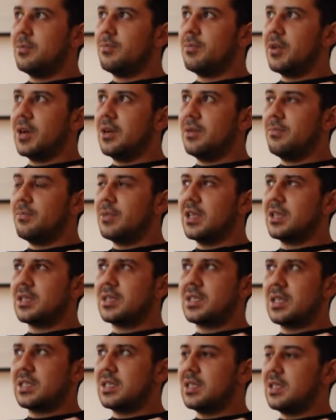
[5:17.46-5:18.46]
But yeah,
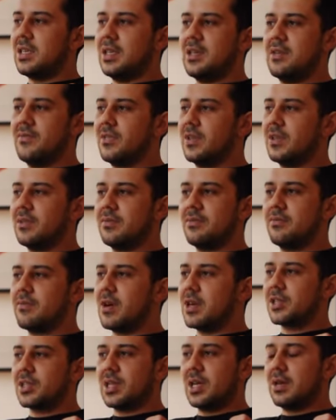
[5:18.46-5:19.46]
6 in the evening,
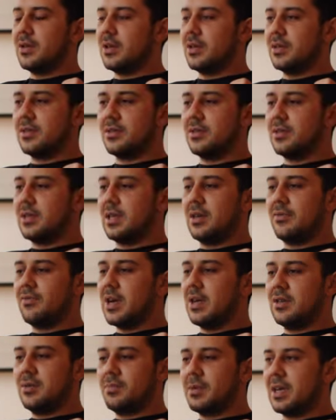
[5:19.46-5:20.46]
rush hour at a
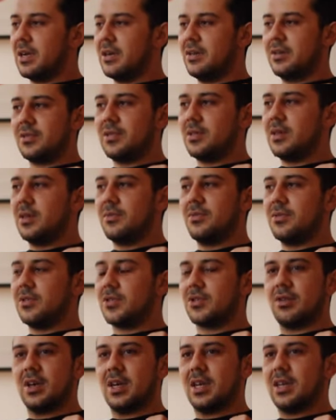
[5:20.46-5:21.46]
roundabout. I wouldn't
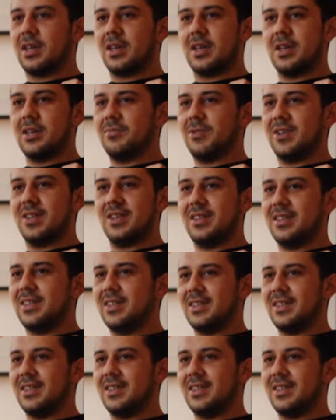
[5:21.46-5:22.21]
try it again. Man.